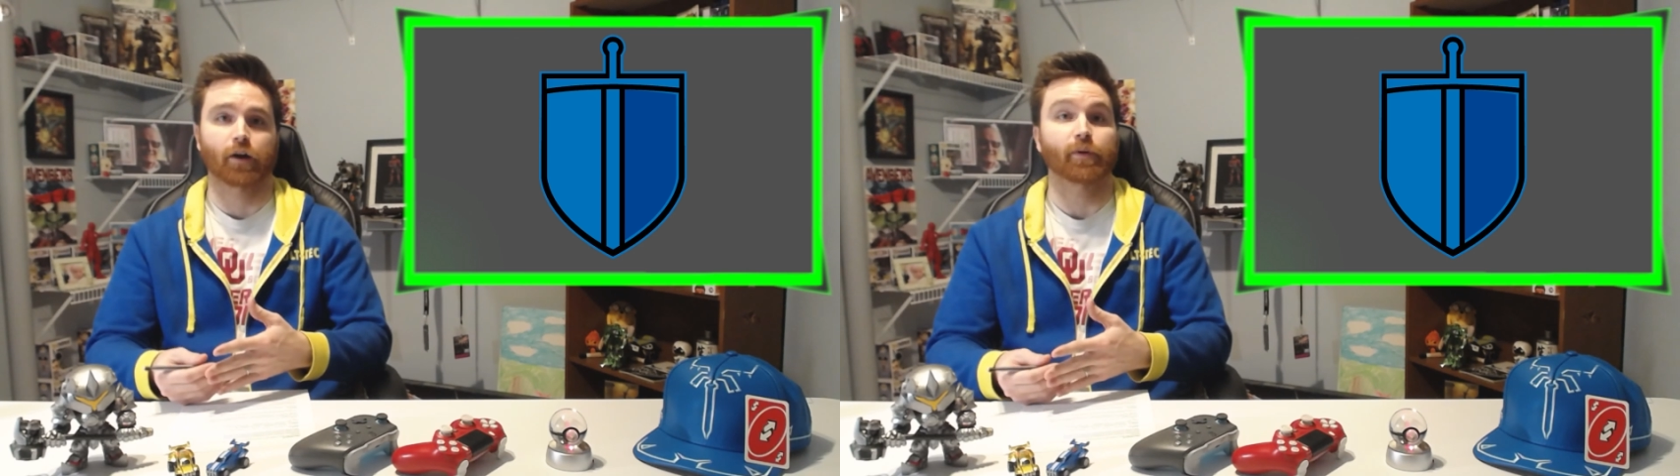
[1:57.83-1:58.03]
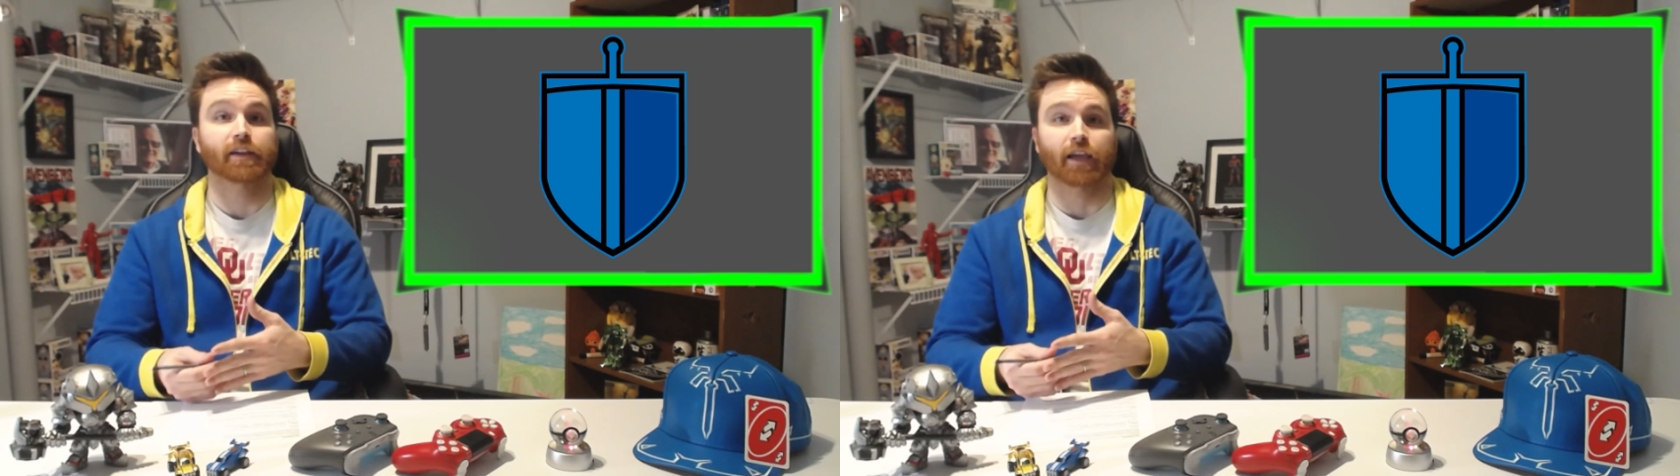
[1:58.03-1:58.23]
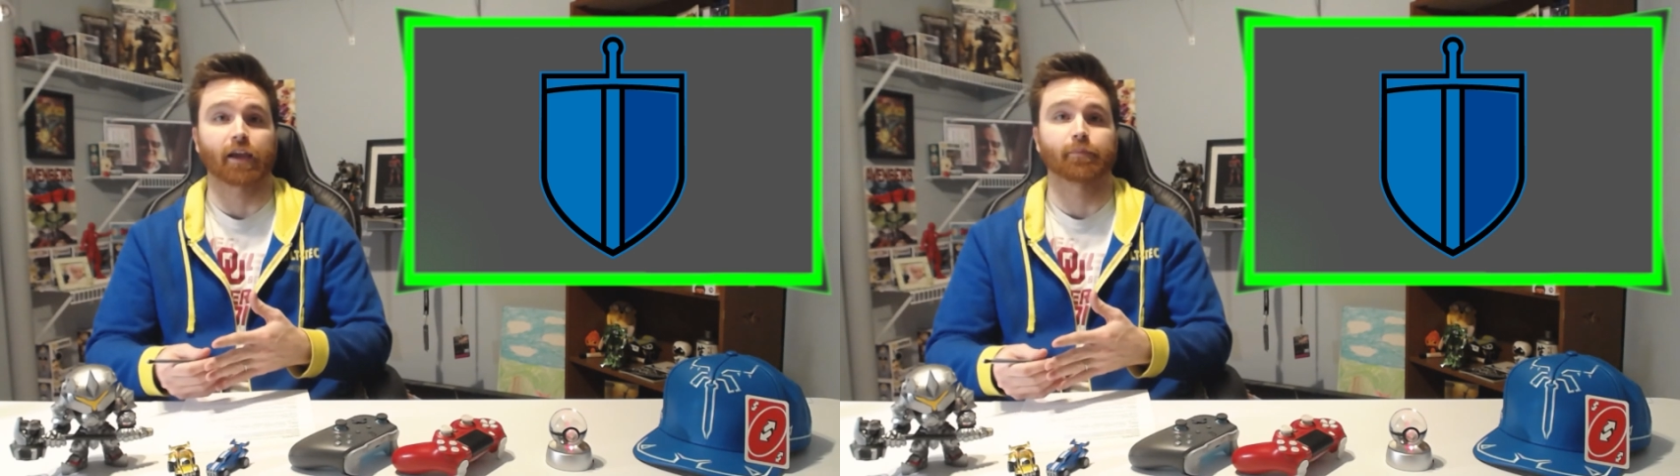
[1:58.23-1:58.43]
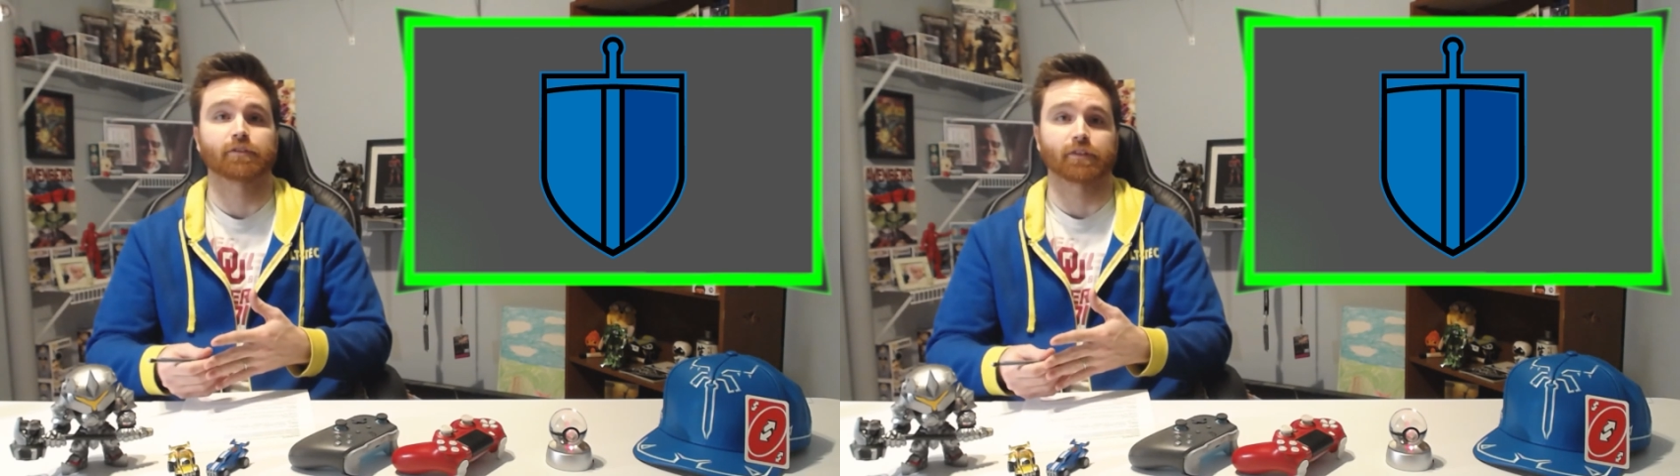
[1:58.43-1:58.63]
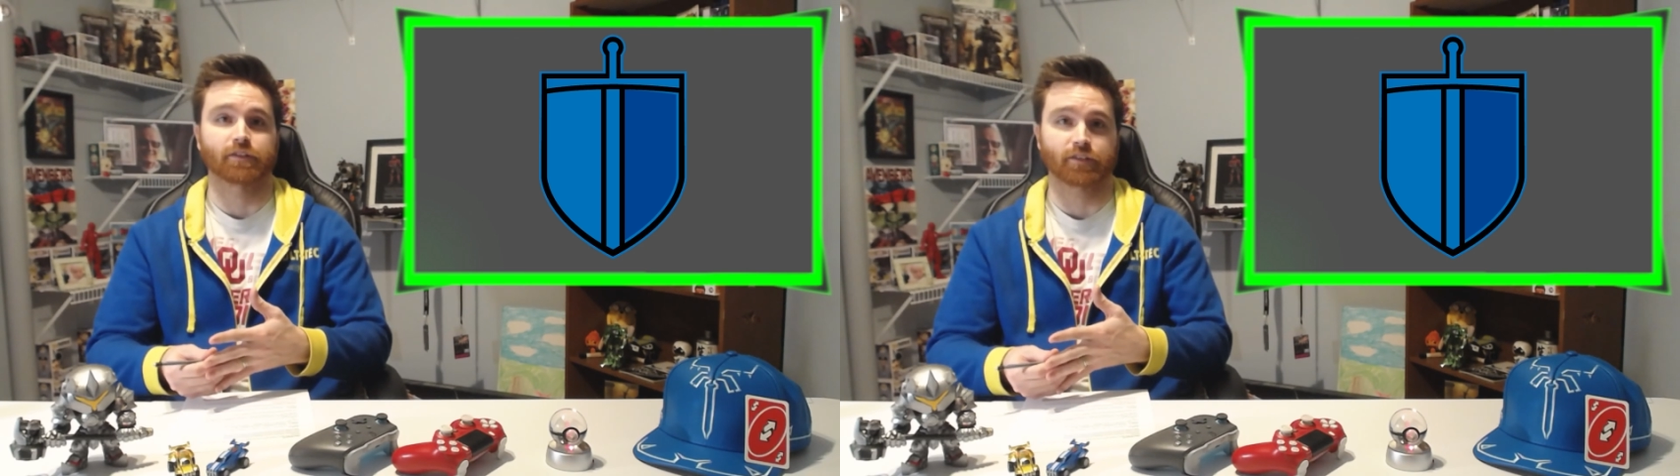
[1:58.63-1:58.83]
out when it came
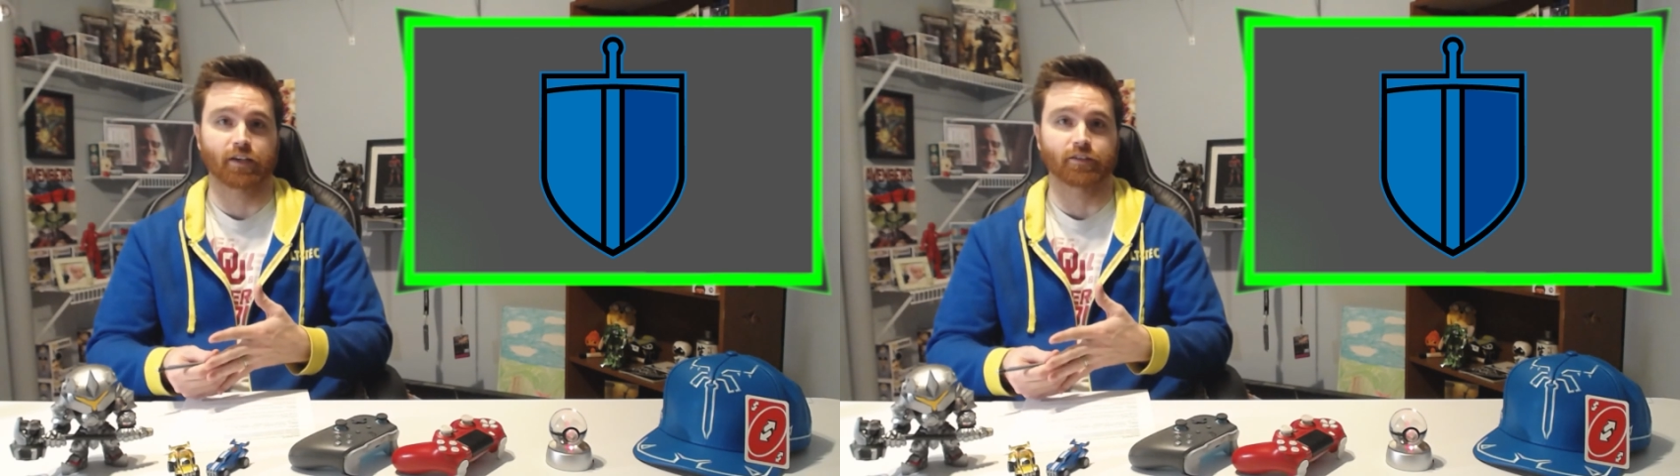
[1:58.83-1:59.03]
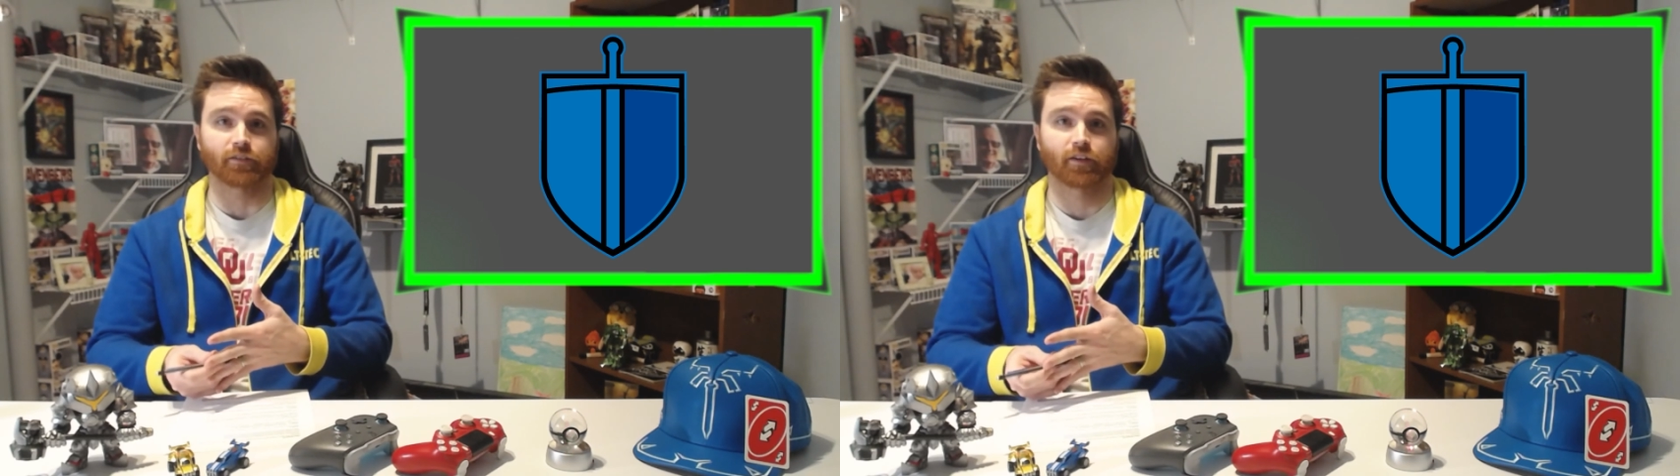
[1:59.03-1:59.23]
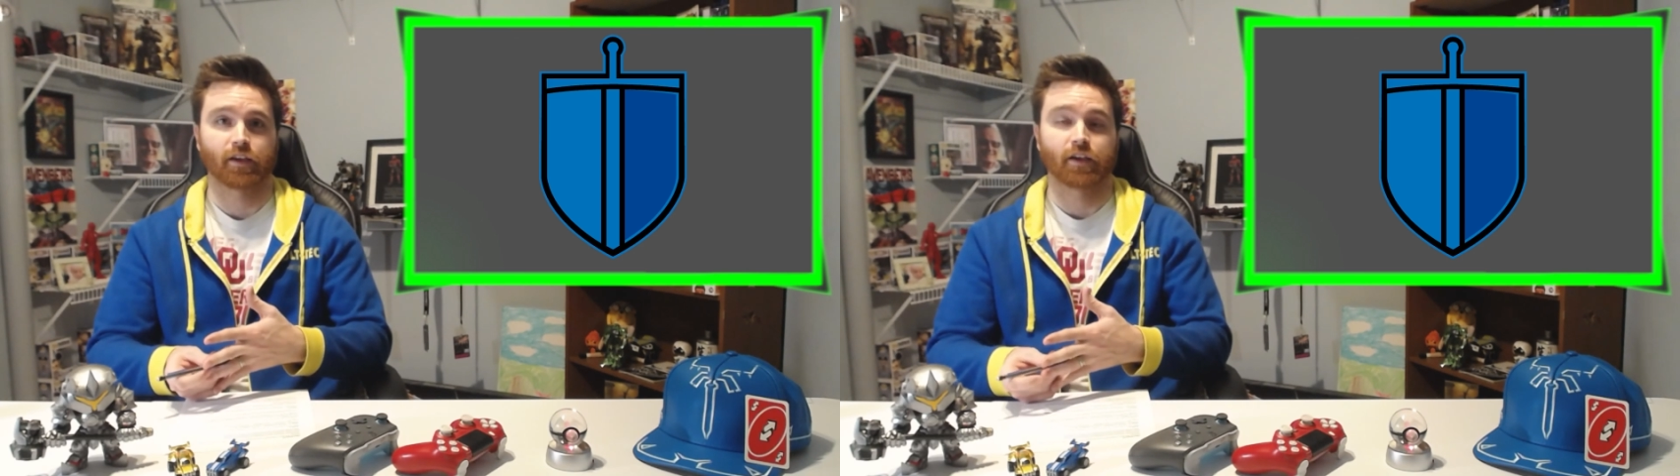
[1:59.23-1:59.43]
to the season.